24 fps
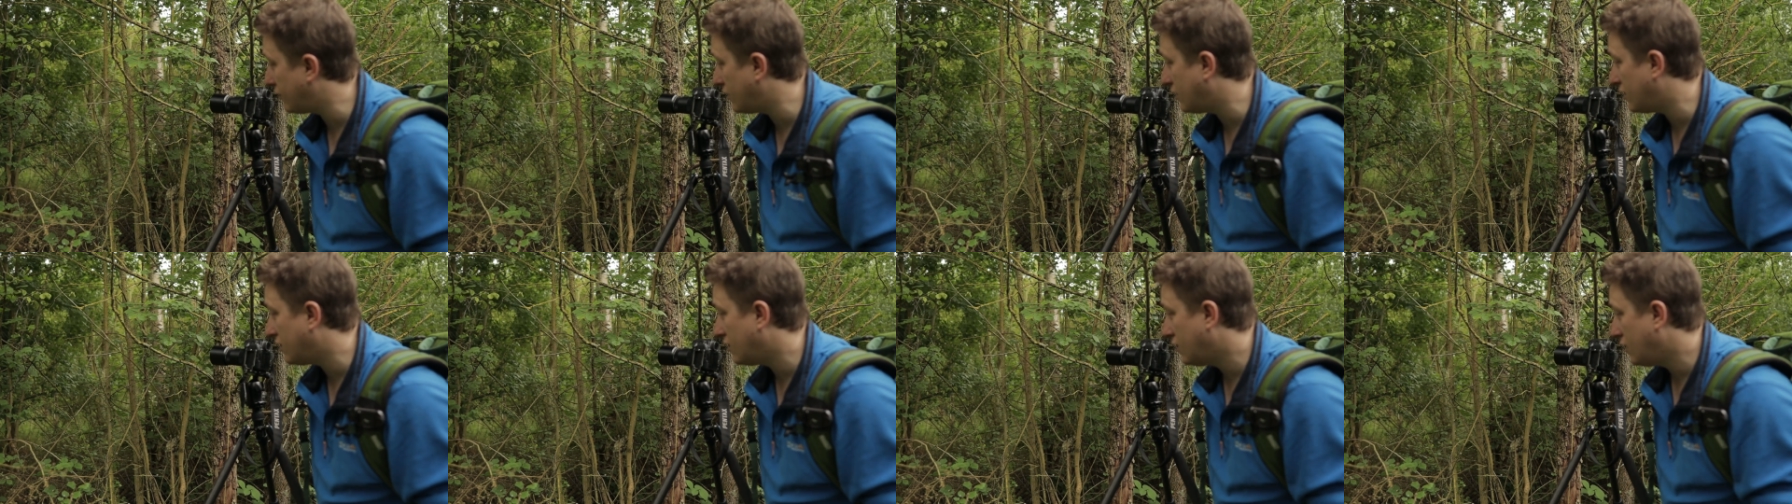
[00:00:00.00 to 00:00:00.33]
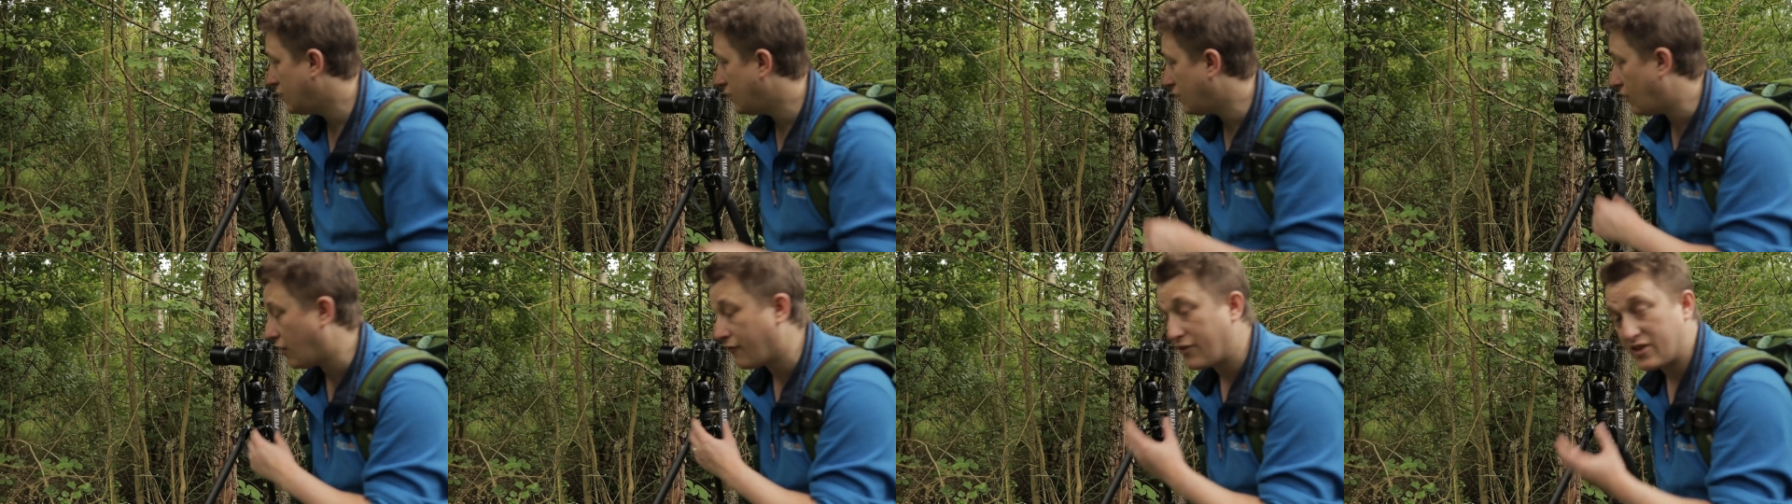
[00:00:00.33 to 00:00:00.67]

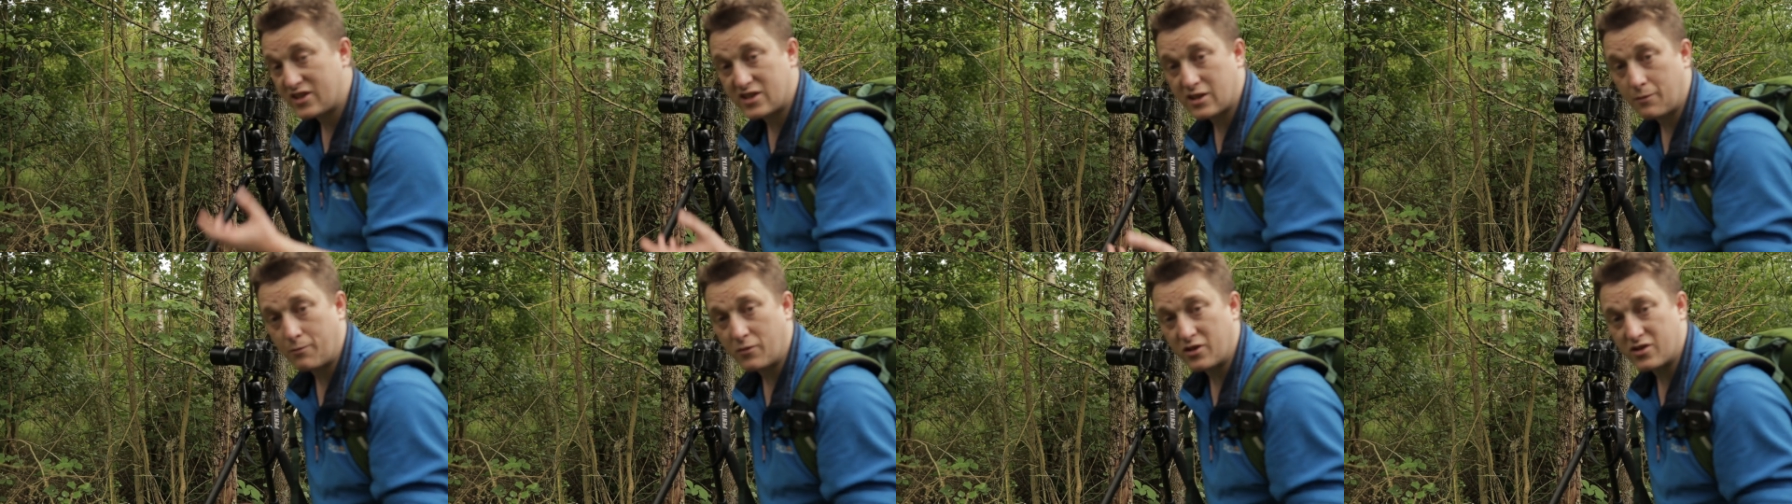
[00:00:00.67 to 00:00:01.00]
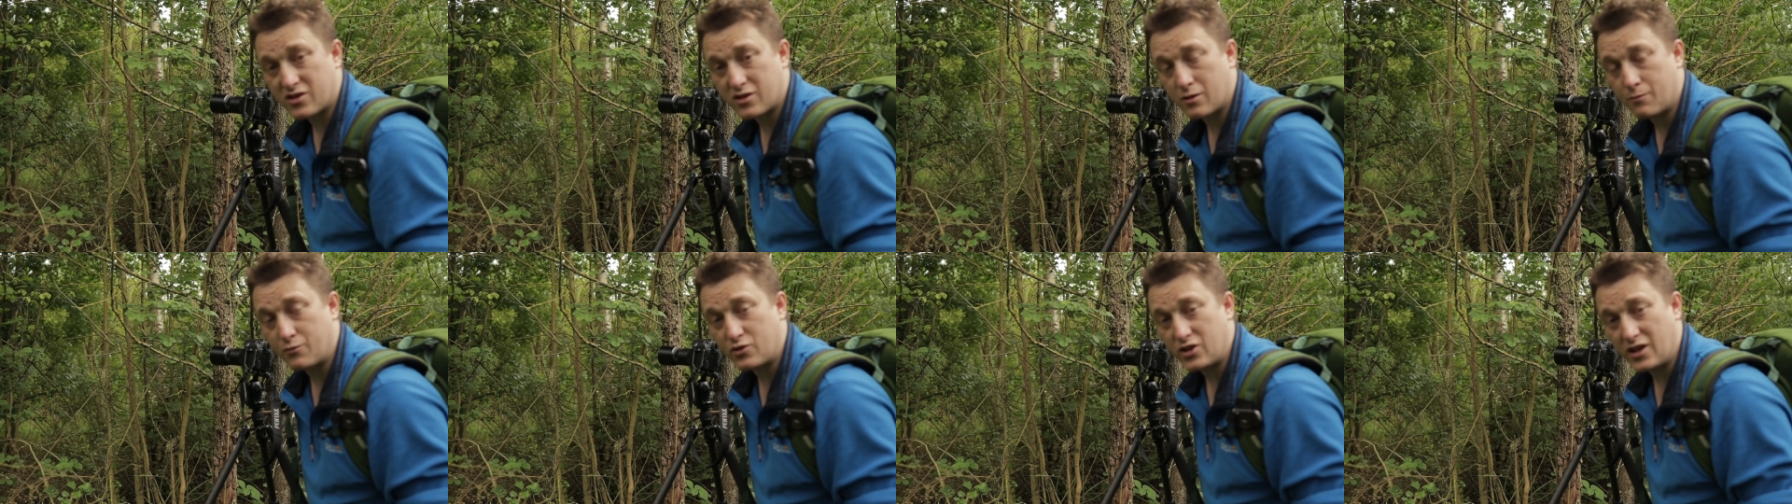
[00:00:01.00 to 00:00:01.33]
a similar
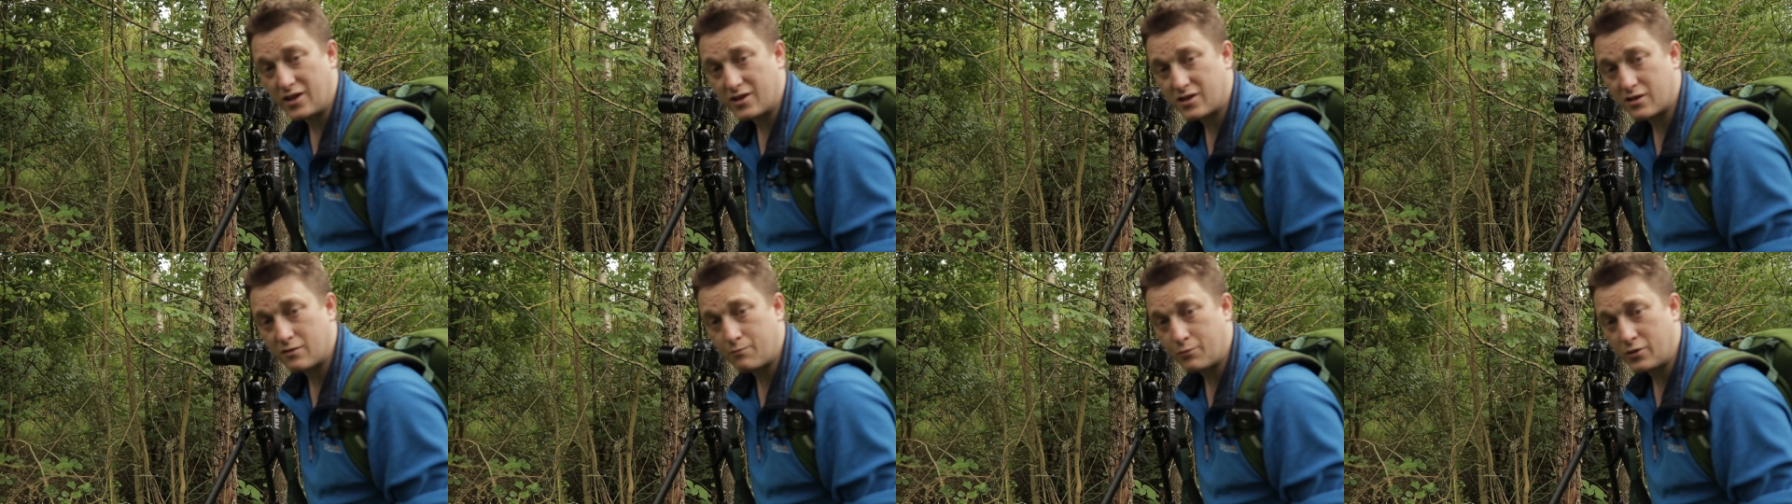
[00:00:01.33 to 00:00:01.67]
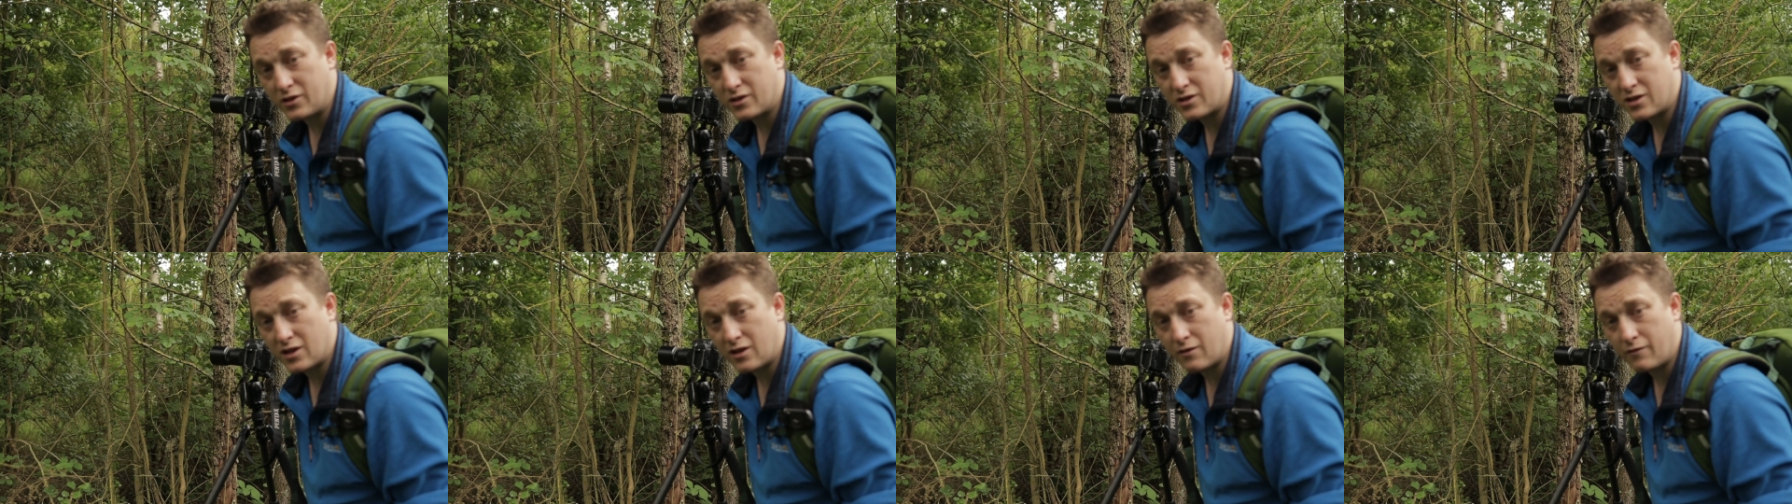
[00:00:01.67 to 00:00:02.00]
subject,
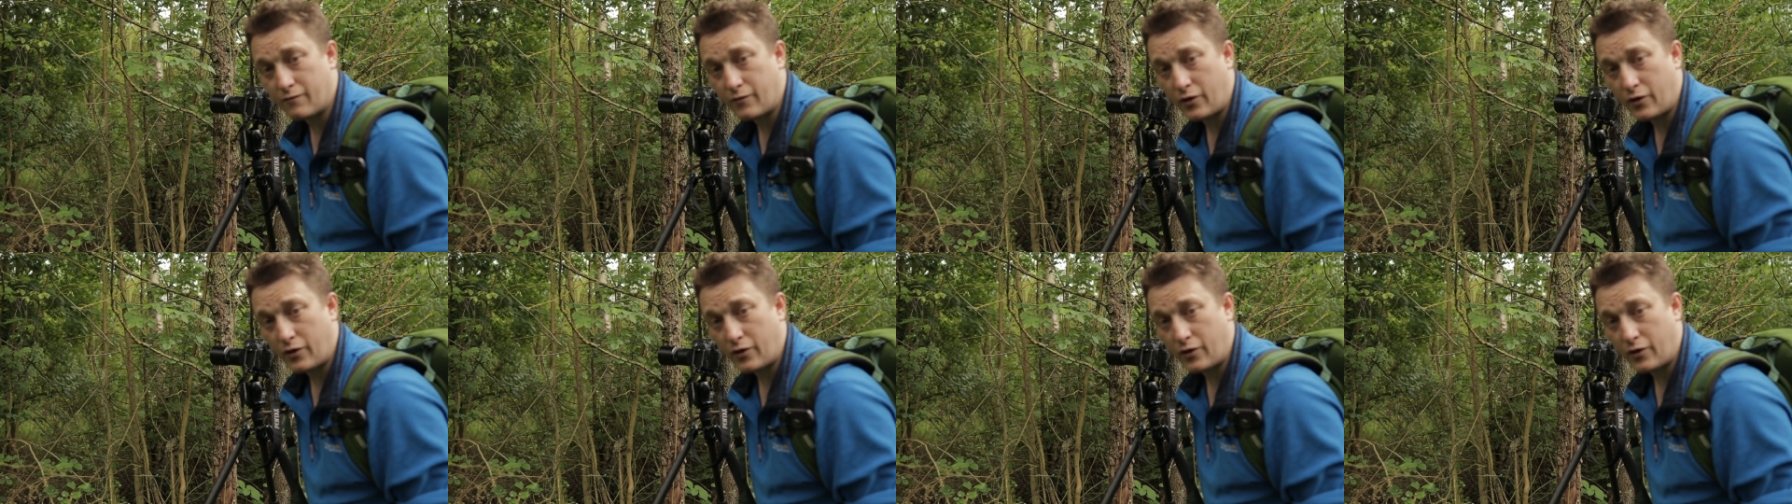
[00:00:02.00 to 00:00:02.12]
but